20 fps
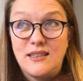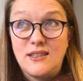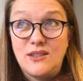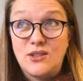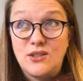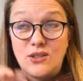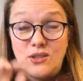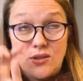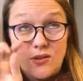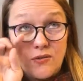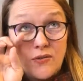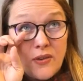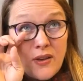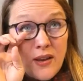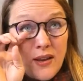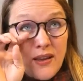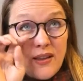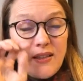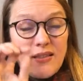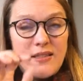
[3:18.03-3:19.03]
sort of
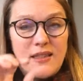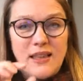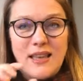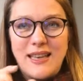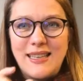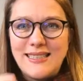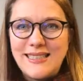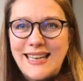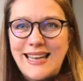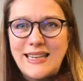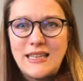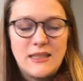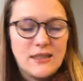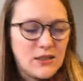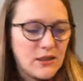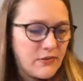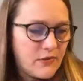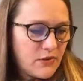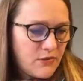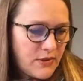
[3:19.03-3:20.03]
the
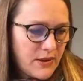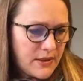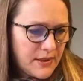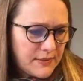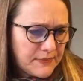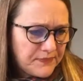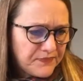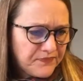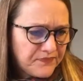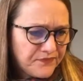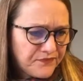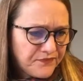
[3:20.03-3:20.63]
exactness of the rhythm.